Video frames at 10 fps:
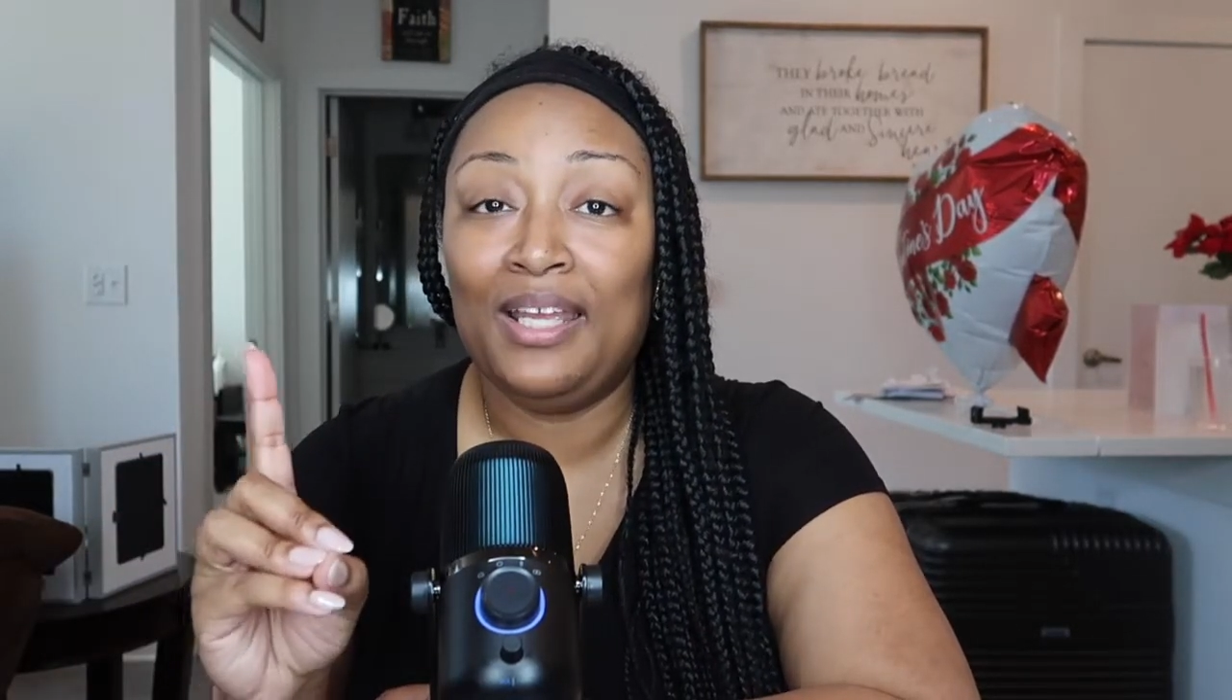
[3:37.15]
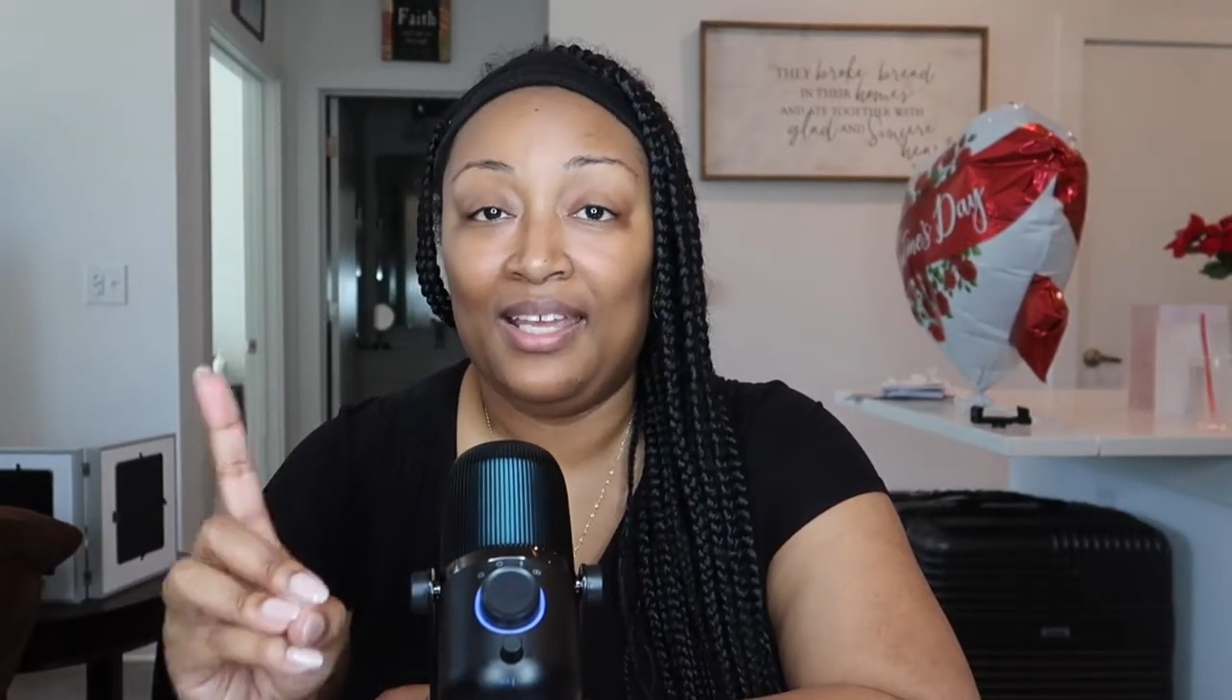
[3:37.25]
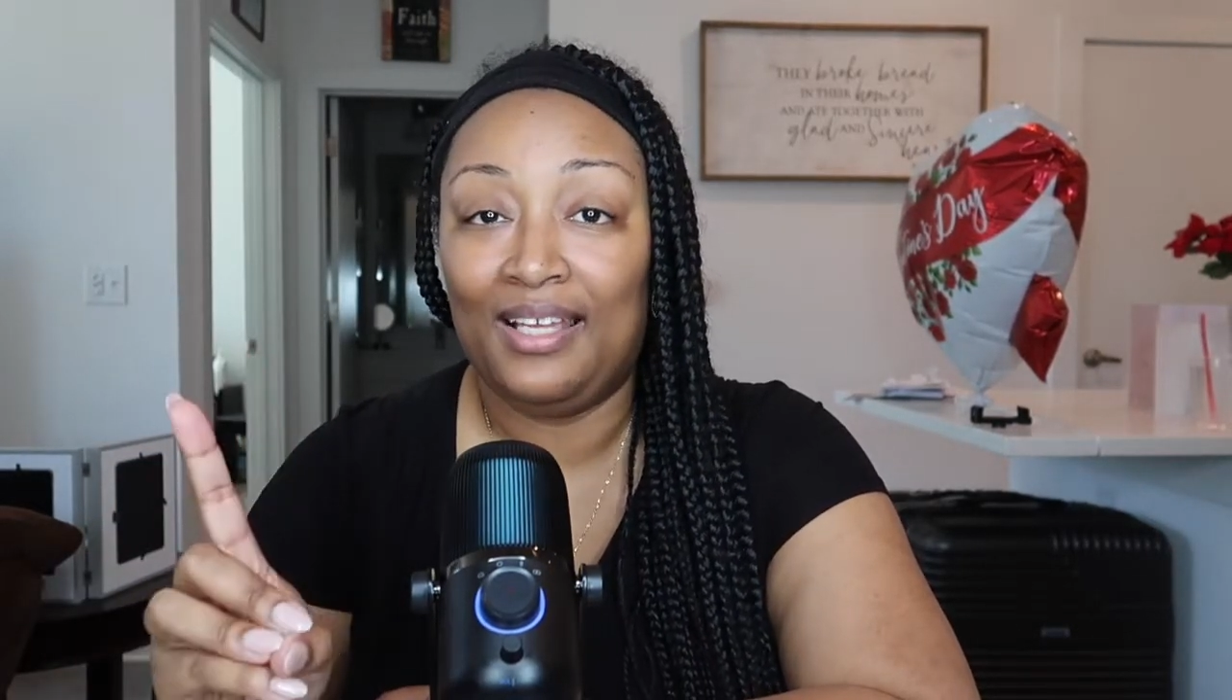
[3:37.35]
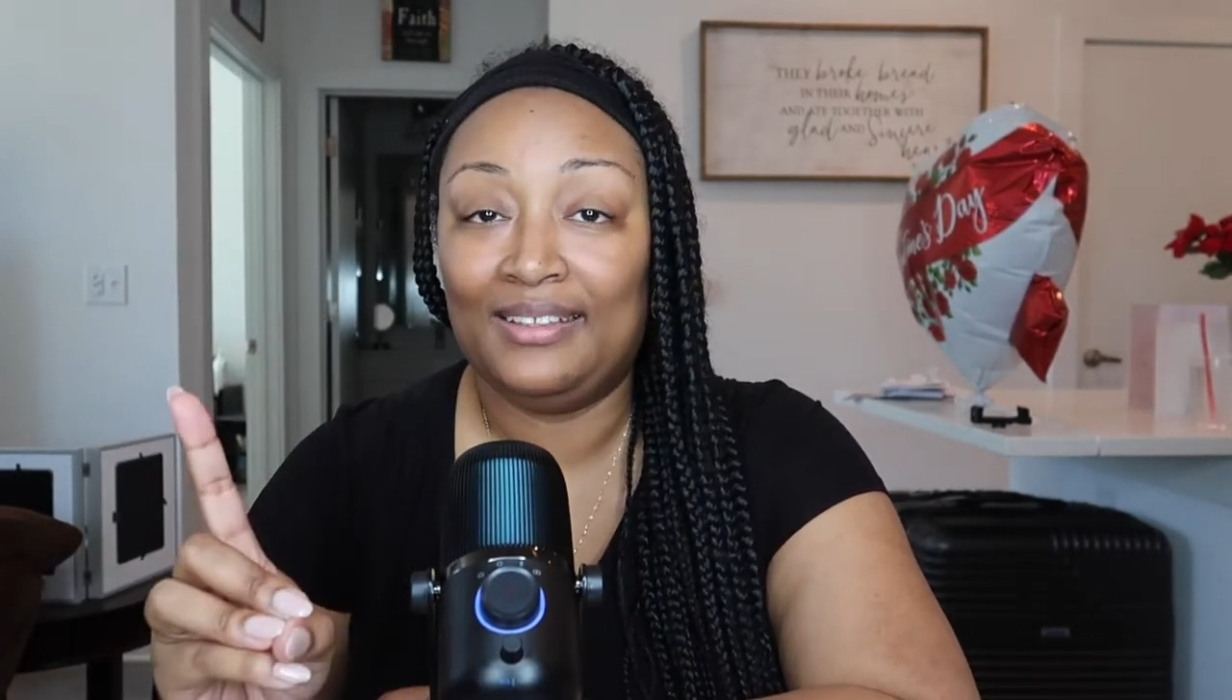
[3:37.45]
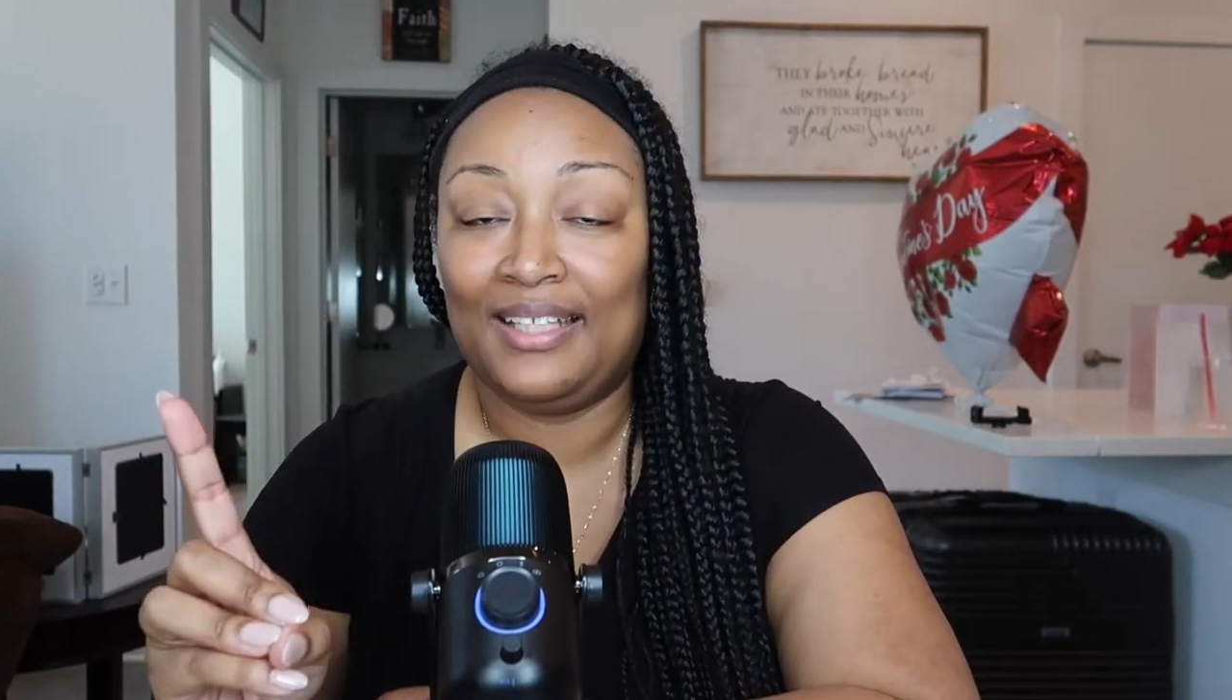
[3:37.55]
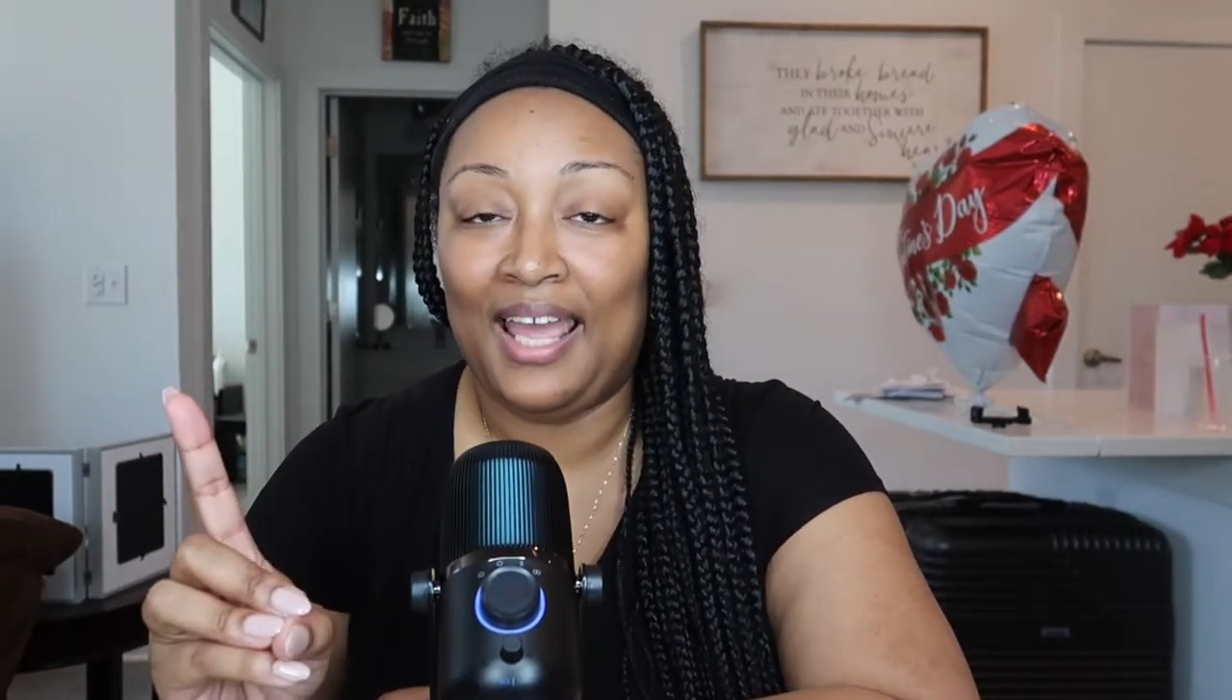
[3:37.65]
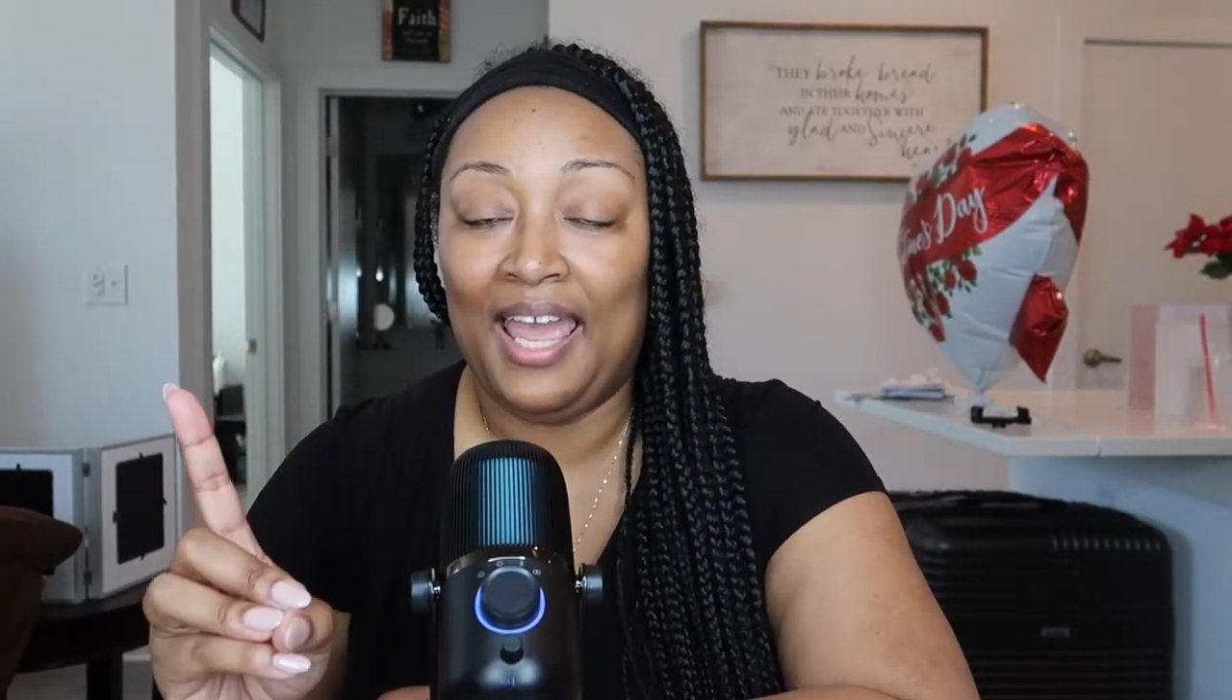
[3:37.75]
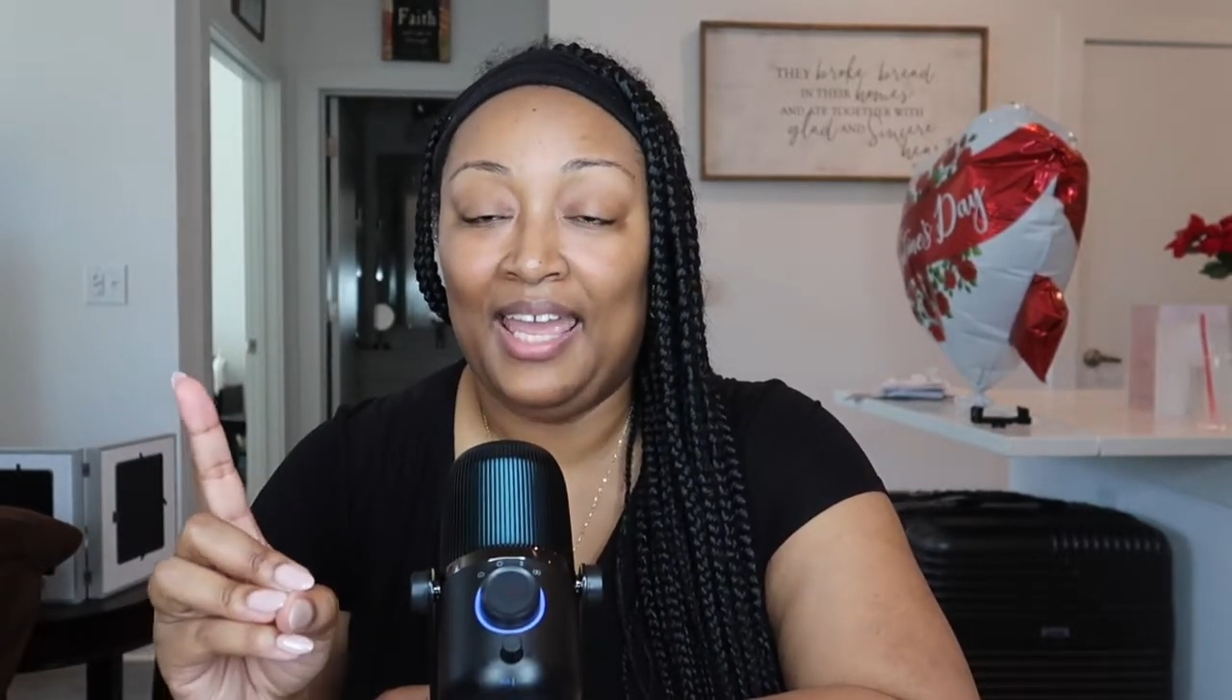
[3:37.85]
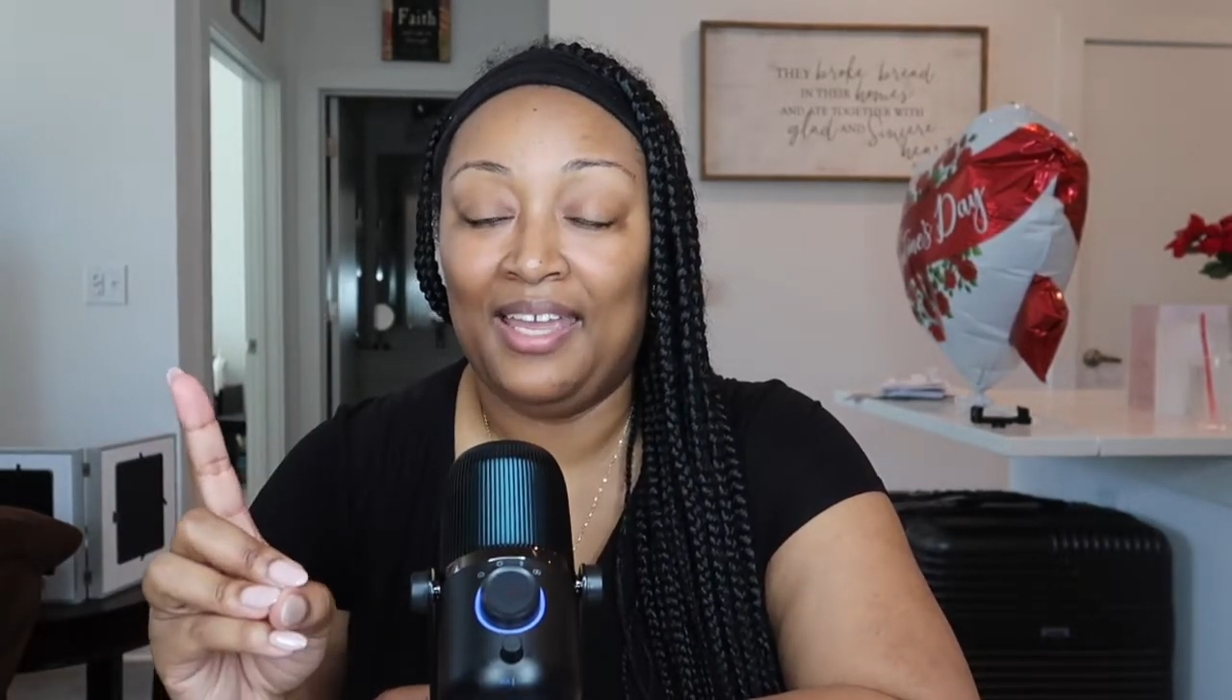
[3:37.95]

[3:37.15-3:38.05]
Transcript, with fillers: get to that